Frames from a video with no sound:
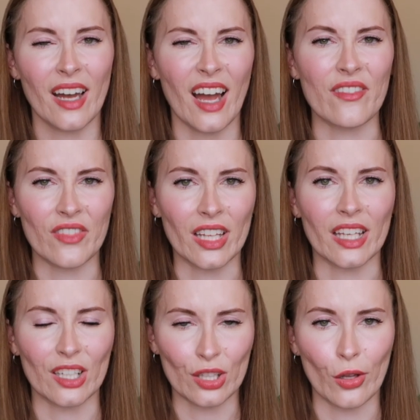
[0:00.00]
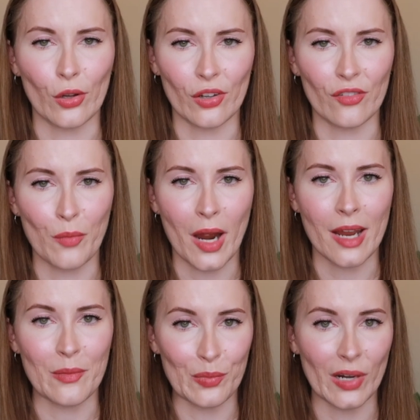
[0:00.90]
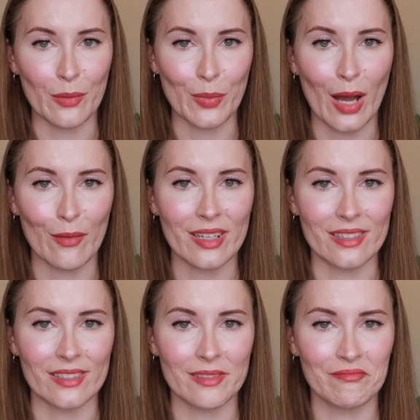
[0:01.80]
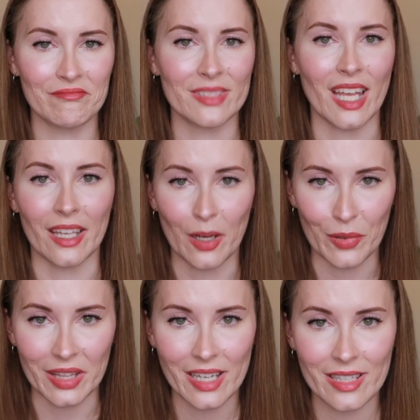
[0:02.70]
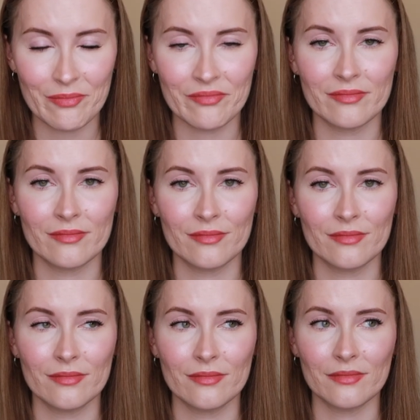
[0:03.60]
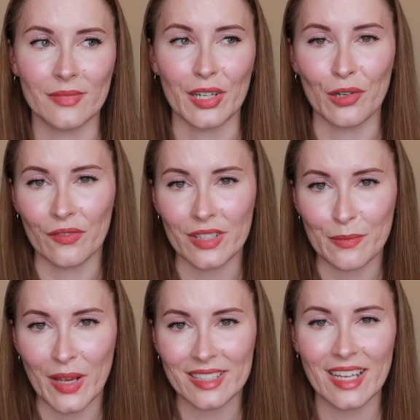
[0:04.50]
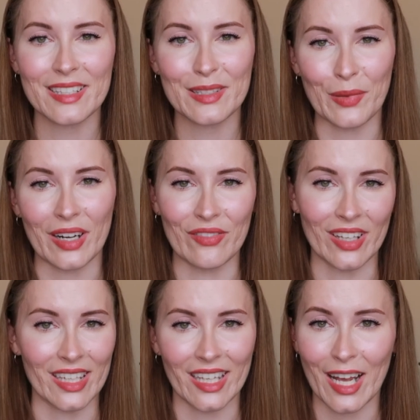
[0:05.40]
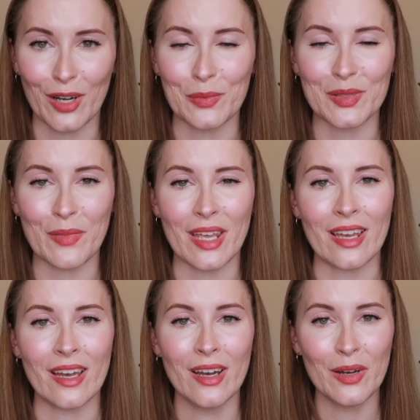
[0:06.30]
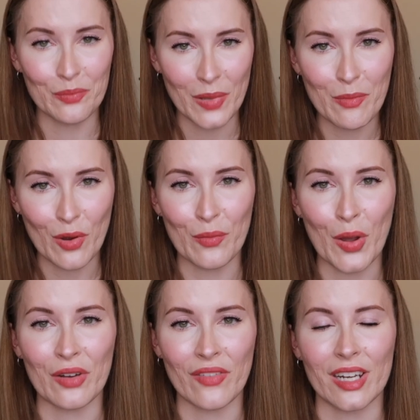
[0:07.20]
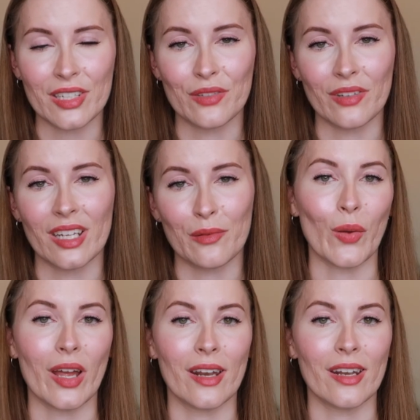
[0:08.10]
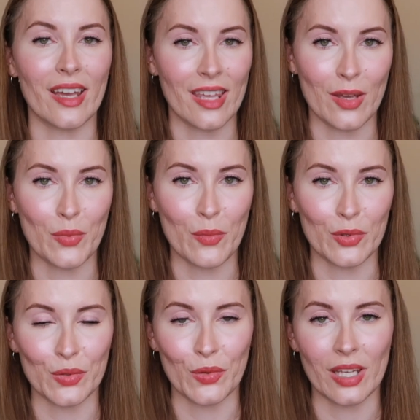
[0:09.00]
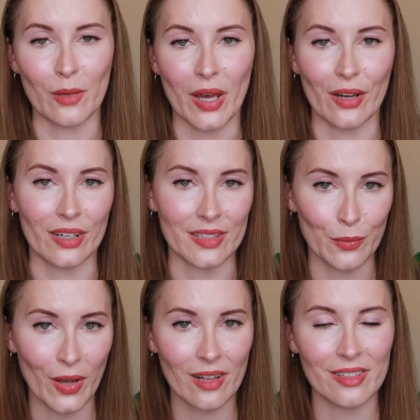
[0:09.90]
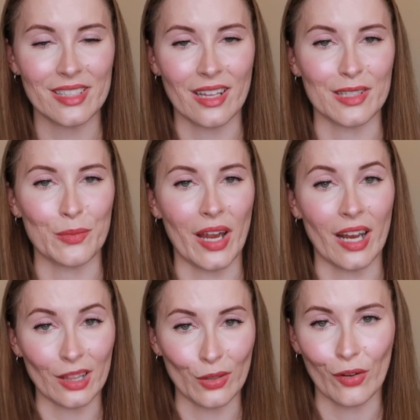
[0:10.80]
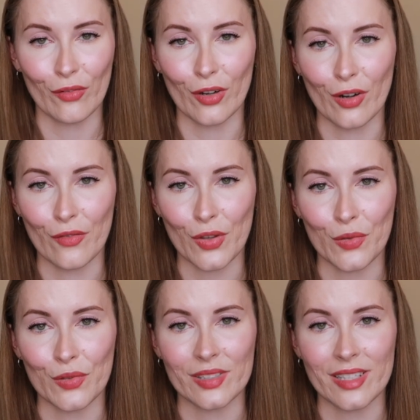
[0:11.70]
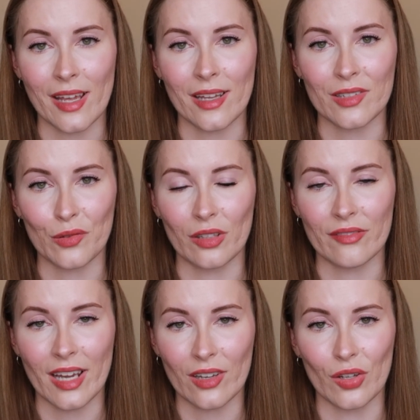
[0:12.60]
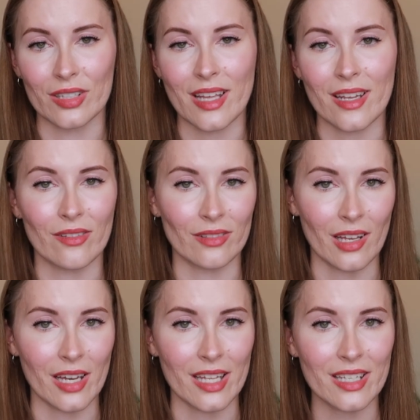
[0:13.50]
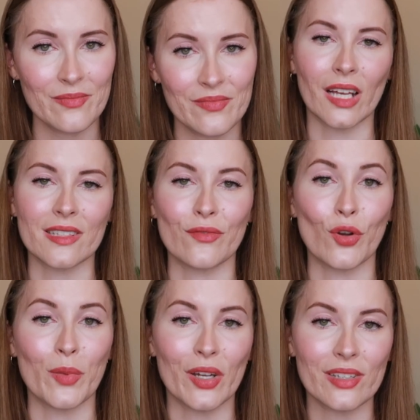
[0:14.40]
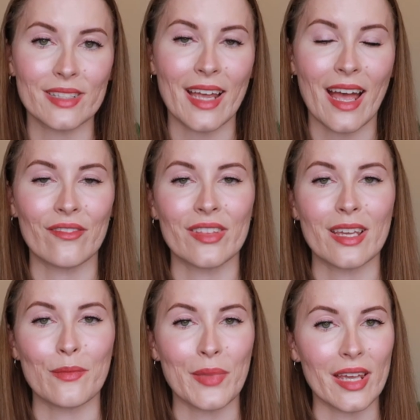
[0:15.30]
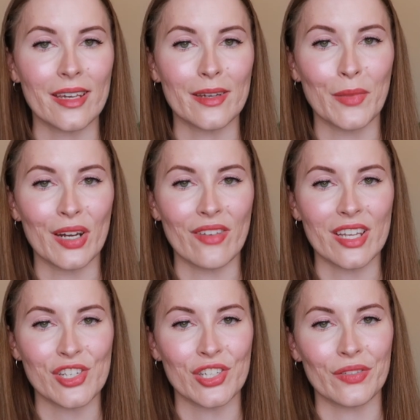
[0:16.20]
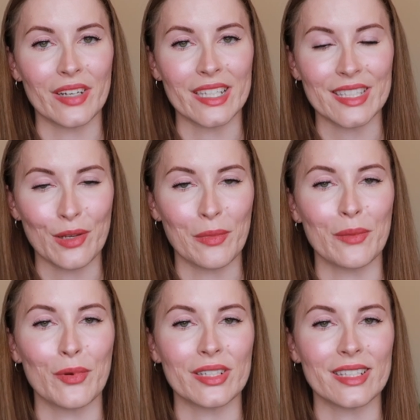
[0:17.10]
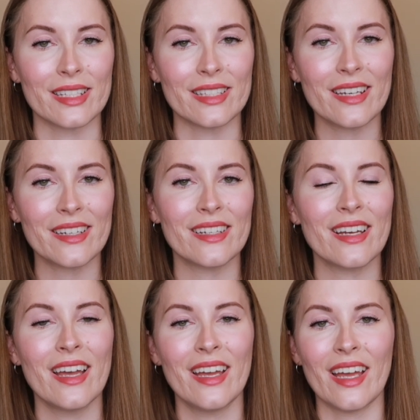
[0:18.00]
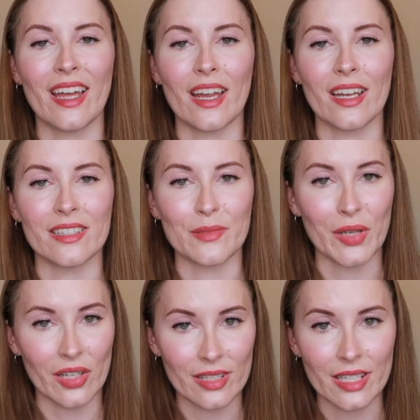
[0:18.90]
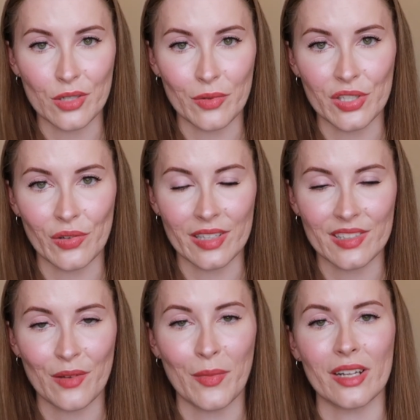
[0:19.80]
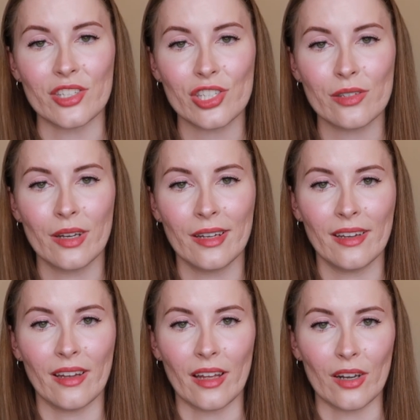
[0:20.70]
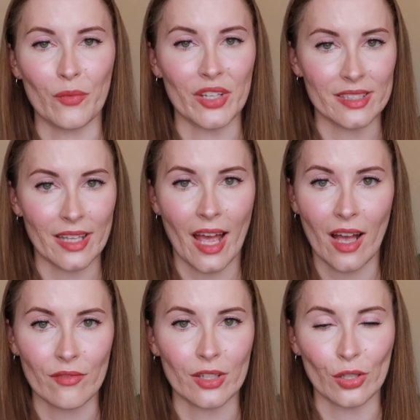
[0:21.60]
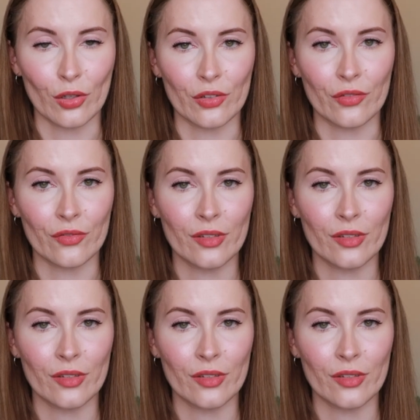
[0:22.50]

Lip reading: I feel like a lot of my brain power is taken up with that. I don't know if this makes sense, but I feel like it helps me be more motivated to read when I hear people talking about it as well. So that's why I look for reviews and all of that content online. Last of all, because I have the big motivation to read so many books this year, and because I do enjoy it so much, and obviously have a lot of